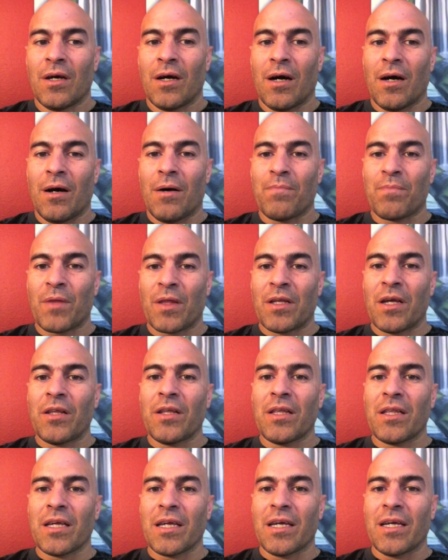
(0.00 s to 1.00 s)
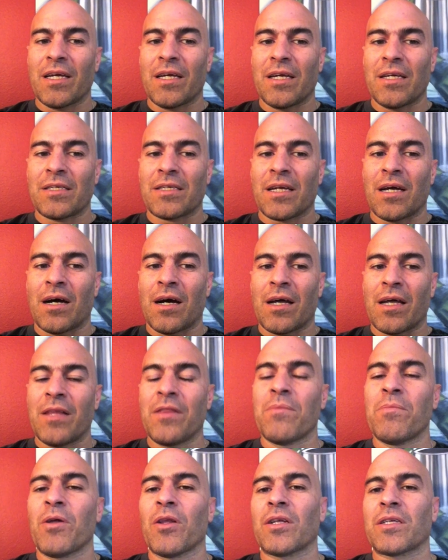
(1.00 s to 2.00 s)
The other thing is,
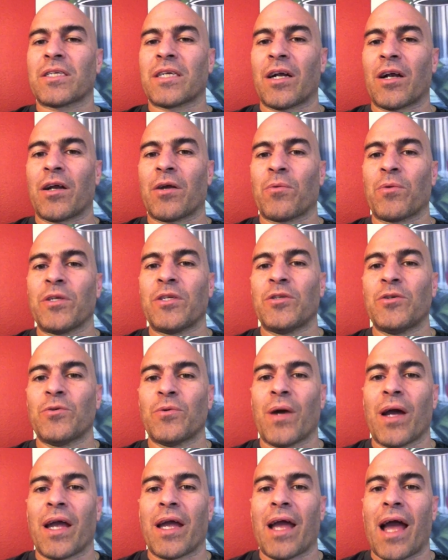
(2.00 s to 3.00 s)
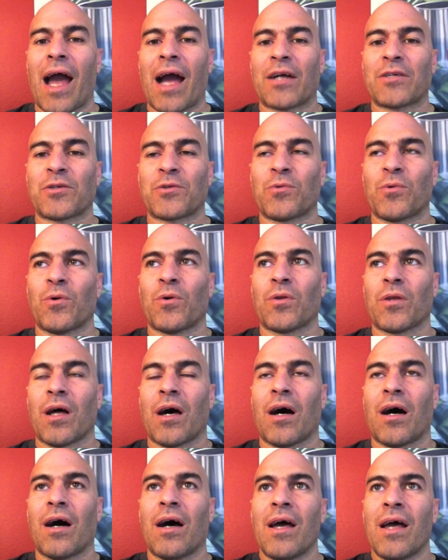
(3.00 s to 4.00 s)
in the military, we do a
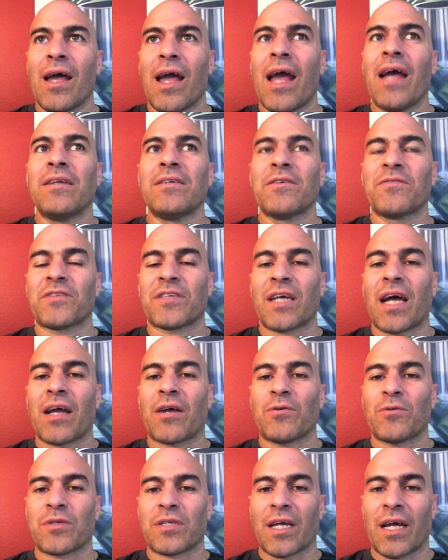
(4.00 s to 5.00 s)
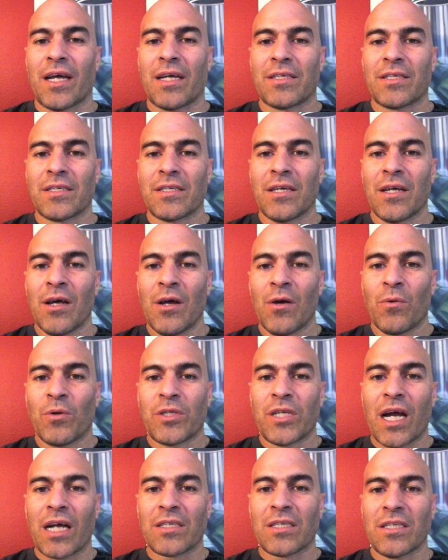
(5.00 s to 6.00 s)
actual end-of-cycle test,
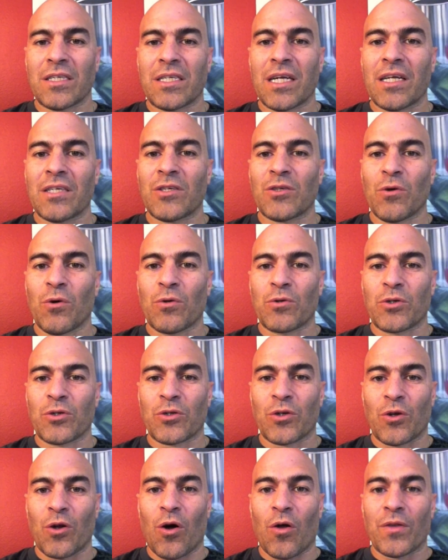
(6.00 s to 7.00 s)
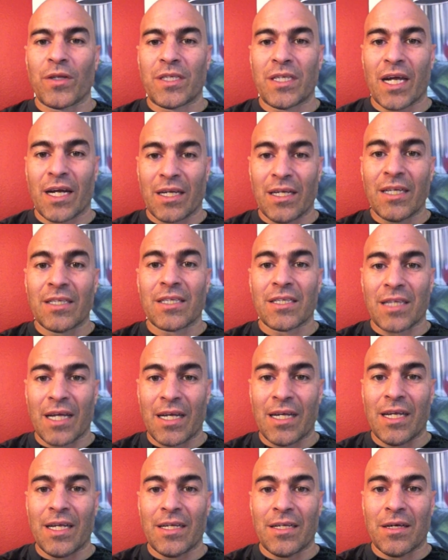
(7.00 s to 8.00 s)
which actually tests soldiers on all the techniques that
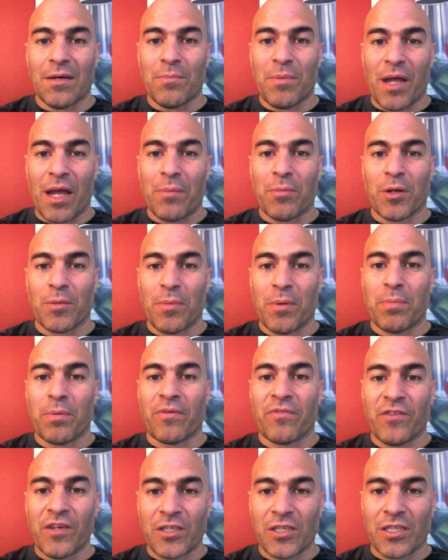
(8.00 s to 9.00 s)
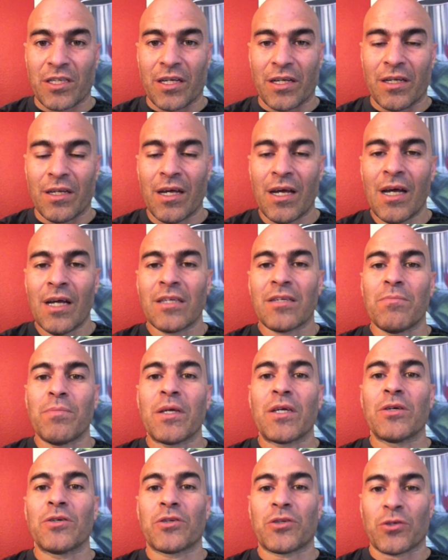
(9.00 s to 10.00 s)
they need to be able to be proficient in to
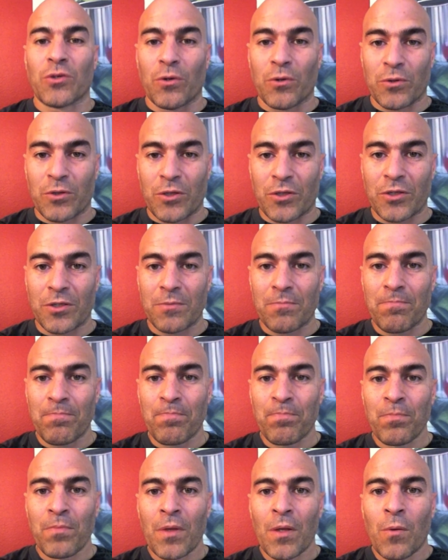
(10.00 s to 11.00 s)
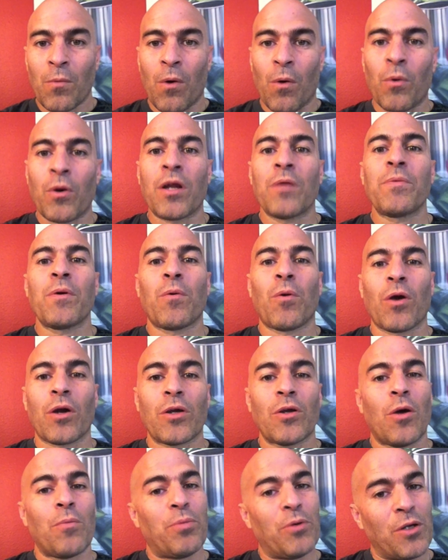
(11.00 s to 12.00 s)
be good soldiers. Well, we're going to be
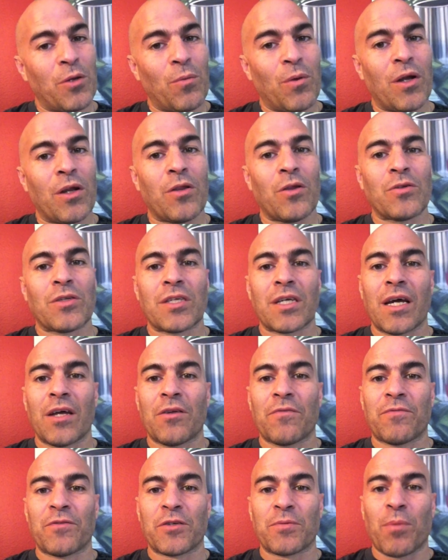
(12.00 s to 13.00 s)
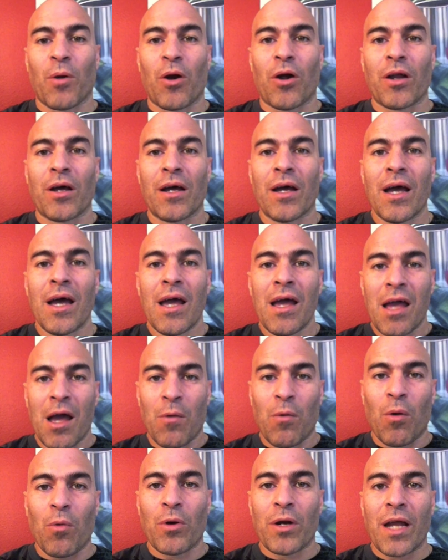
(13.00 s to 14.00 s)
working on putting one of those together for Sparta.
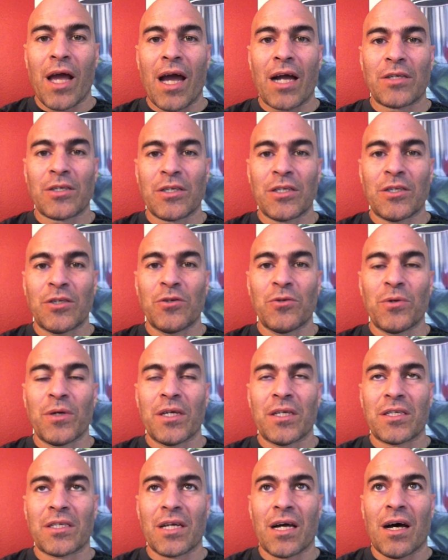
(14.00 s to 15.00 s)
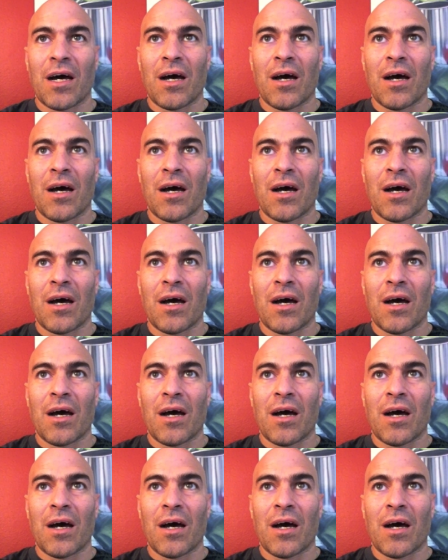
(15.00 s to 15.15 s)
And what we're going to actually do is